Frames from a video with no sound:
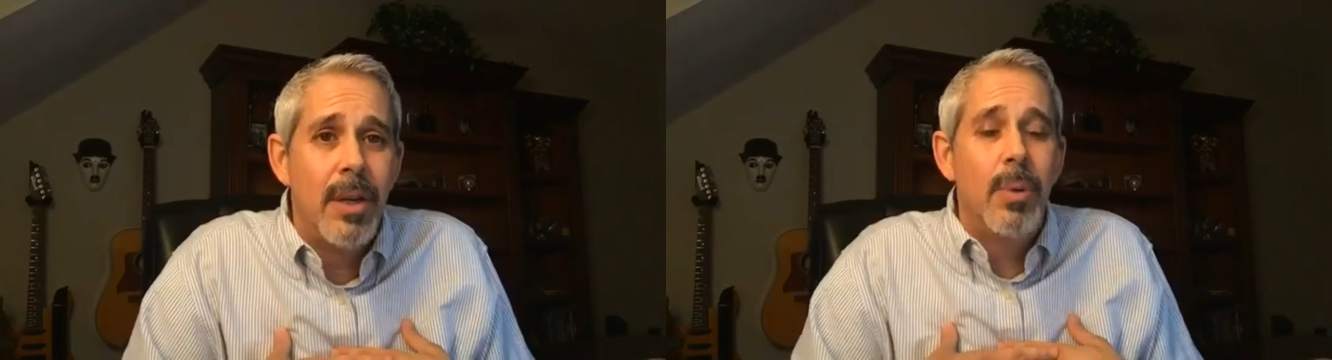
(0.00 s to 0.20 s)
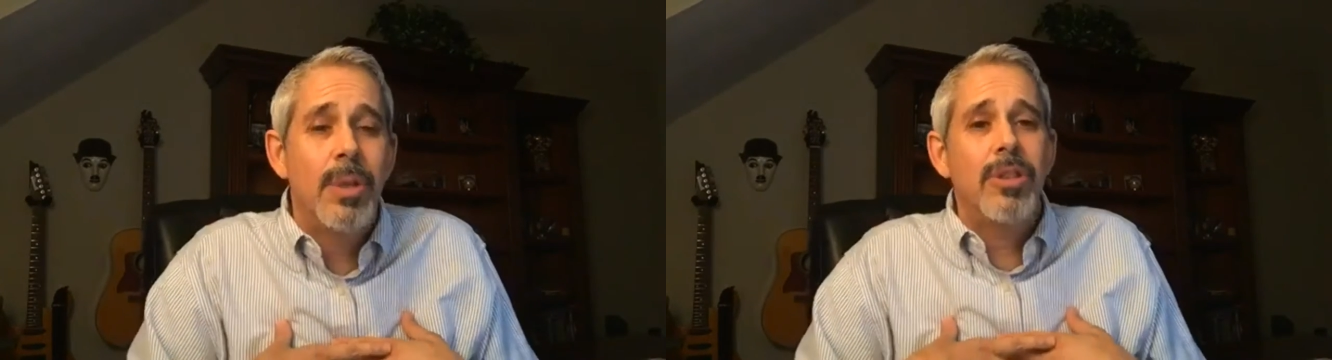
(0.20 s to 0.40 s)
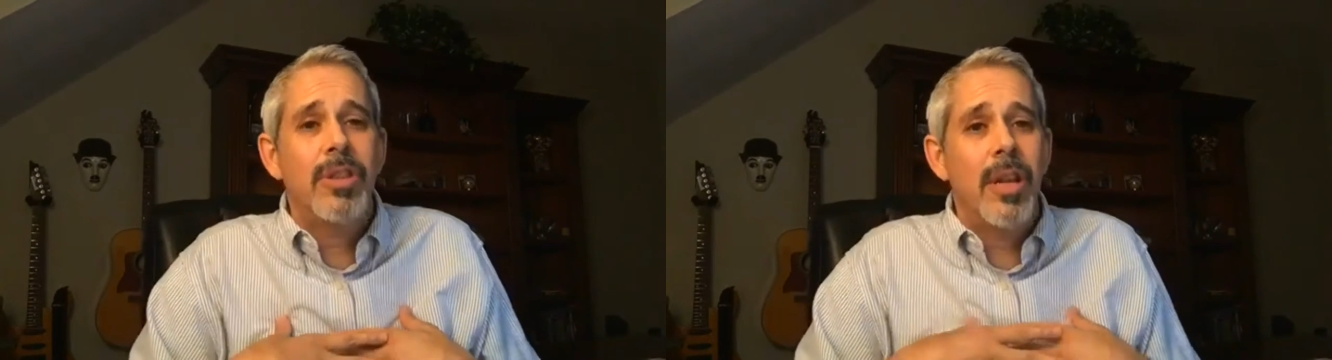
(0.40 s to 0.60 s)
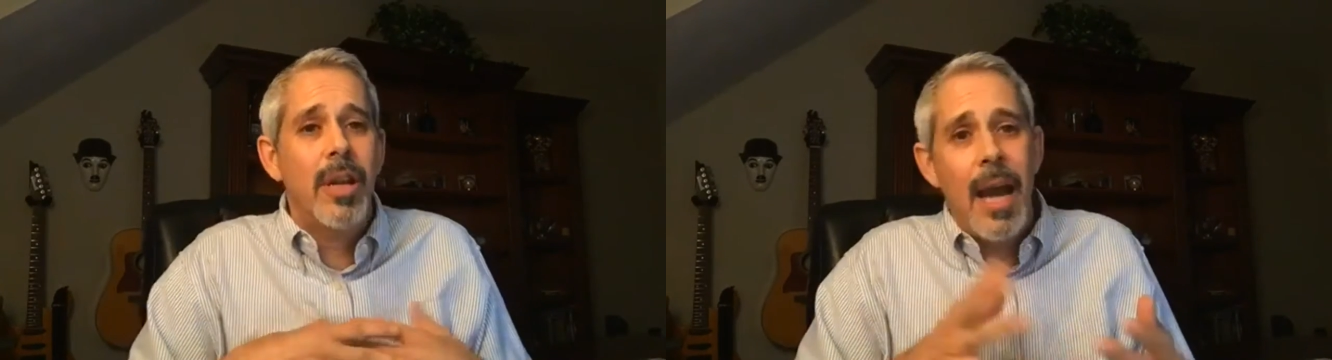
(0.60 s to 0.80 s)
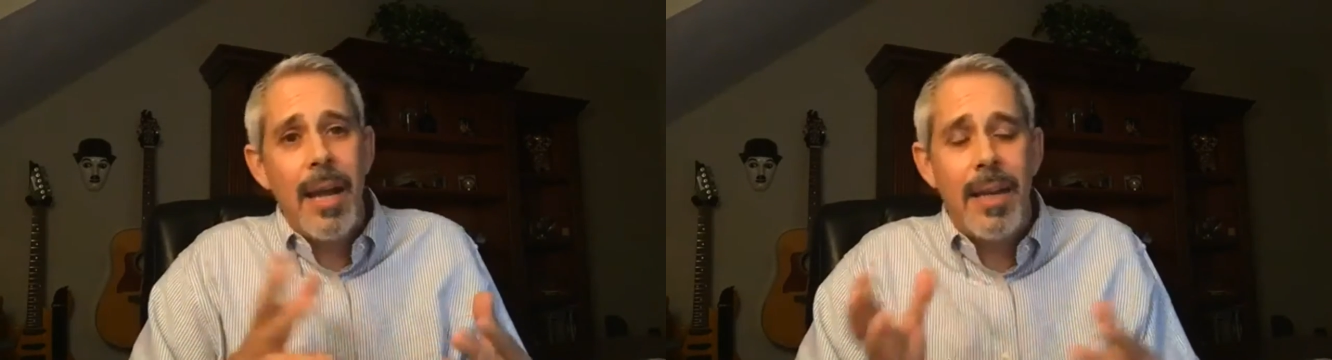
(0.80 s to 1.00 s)
which is going
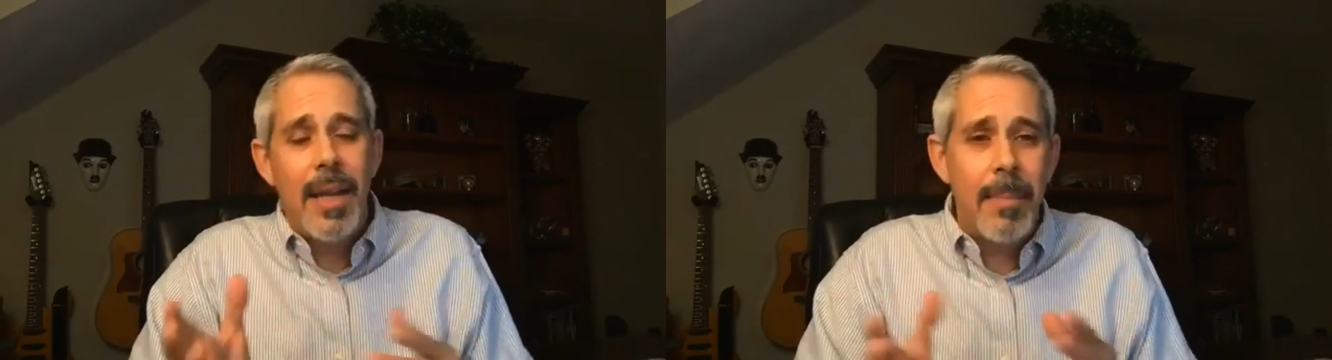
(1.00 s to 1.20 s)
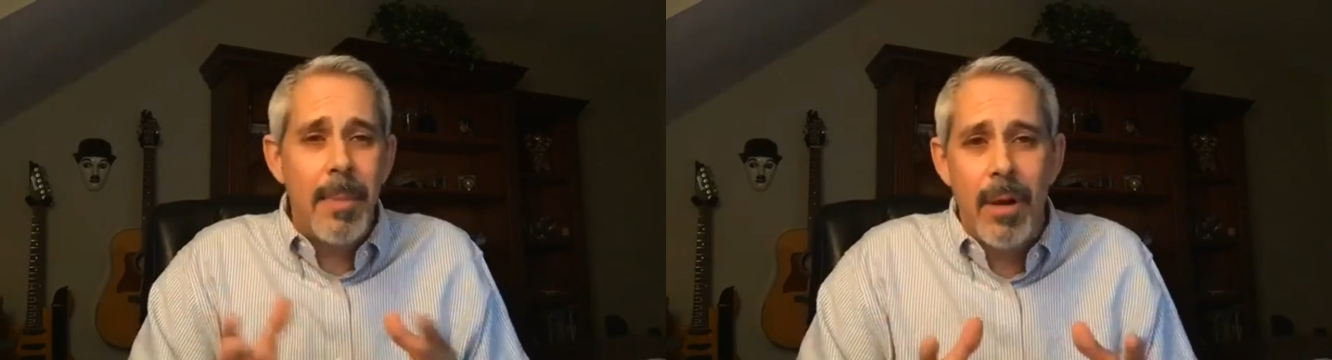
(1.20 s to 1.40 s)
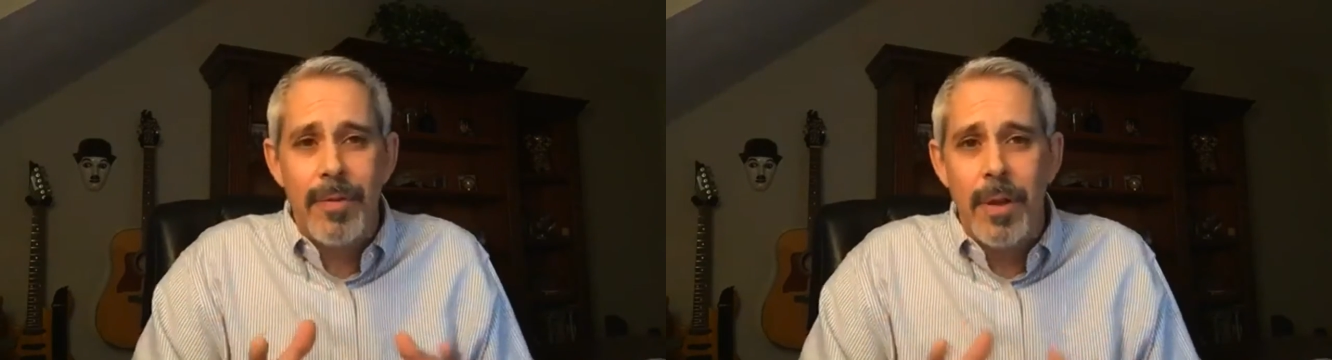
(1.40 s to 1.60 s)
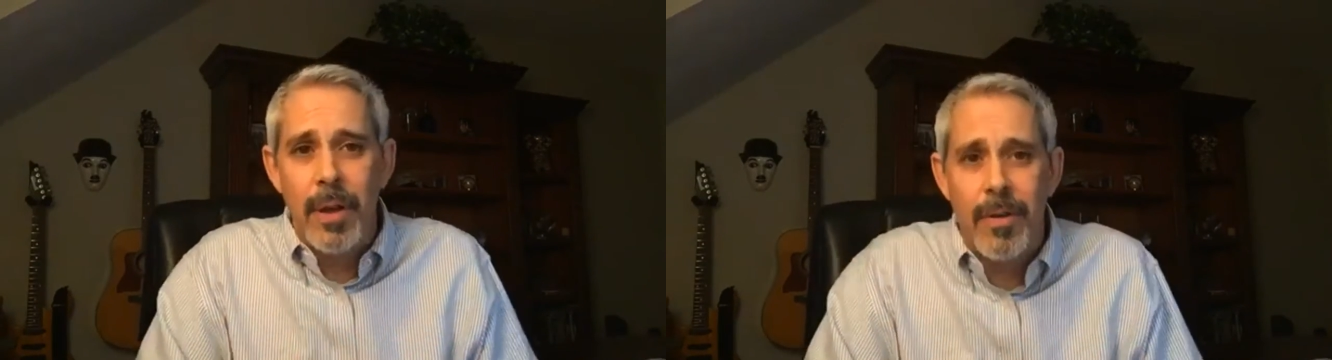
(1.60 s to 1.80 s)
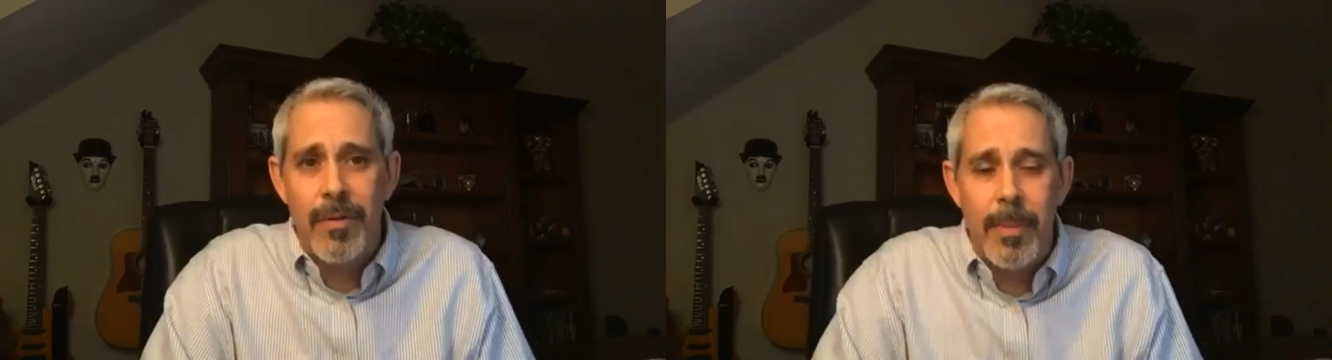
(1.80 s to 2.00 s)
to kind of get me off the
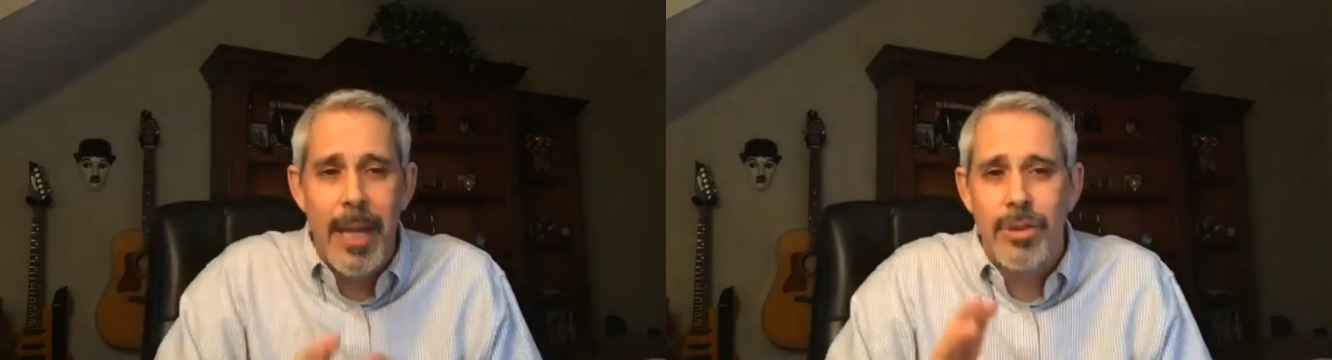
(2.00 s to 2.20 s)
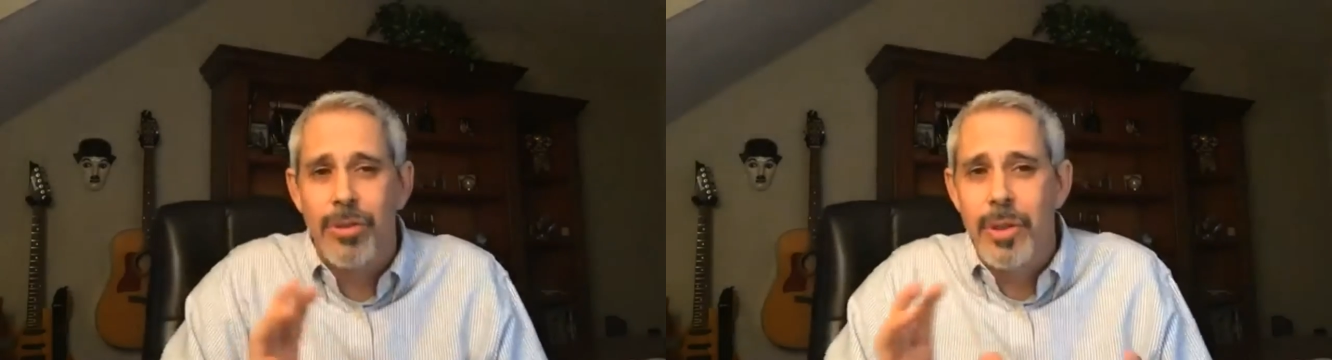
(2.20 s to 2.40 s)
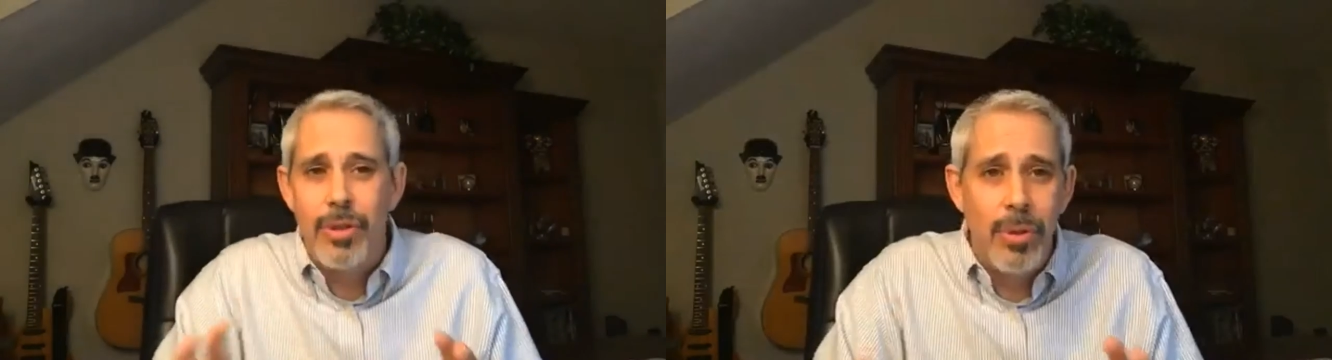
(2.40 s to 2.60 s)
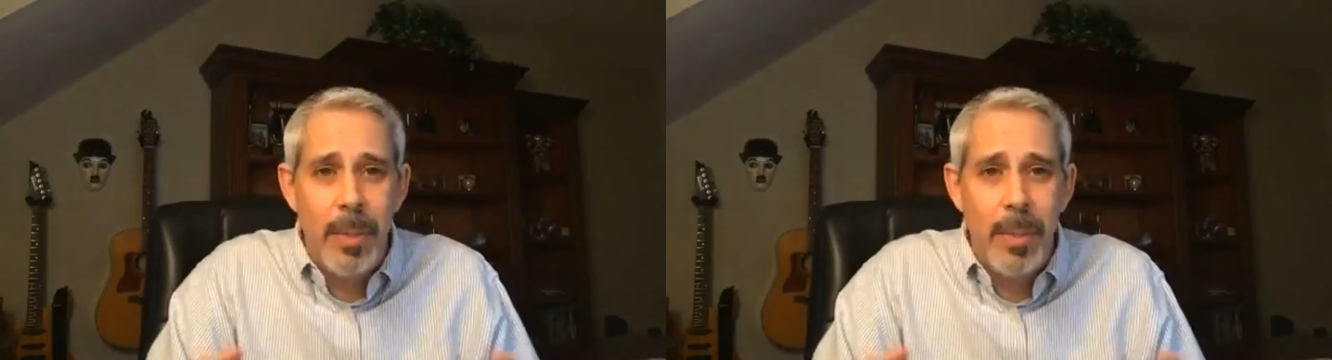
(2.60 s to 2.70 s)
hook from answering too